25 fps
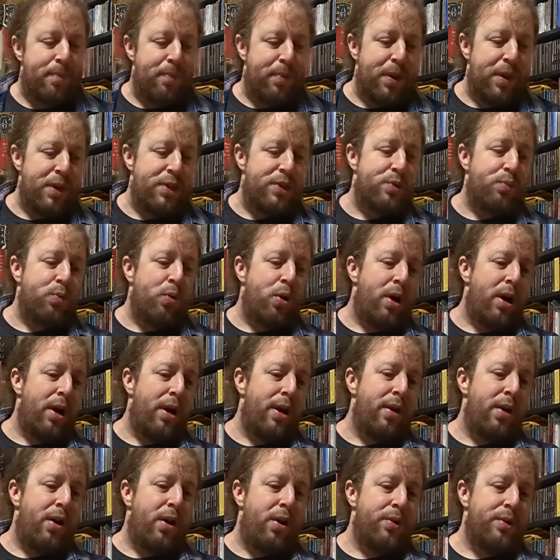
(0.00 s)
this
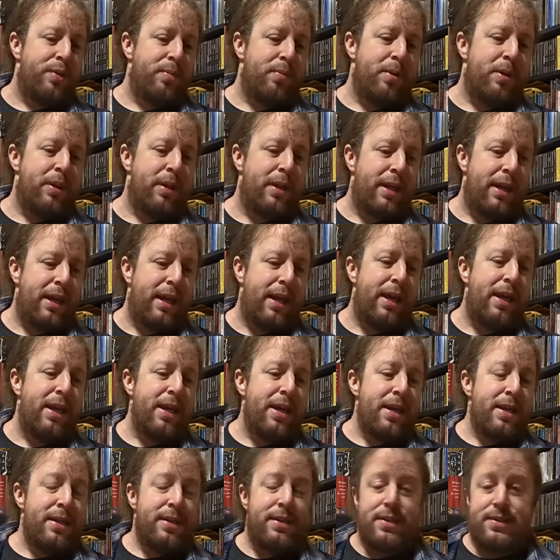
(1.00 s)
one ultimately
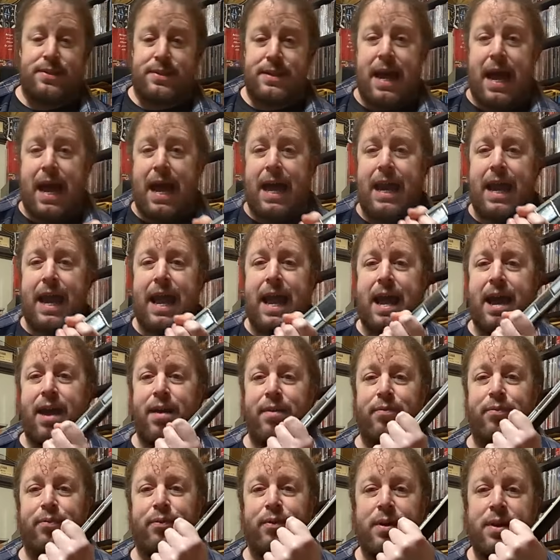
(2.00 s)
does not
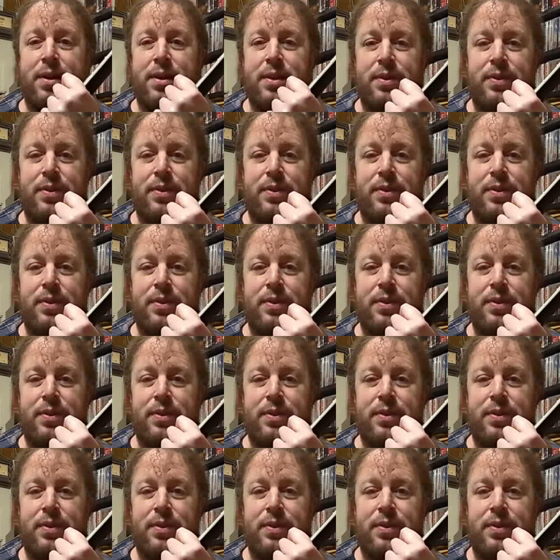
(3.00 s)
have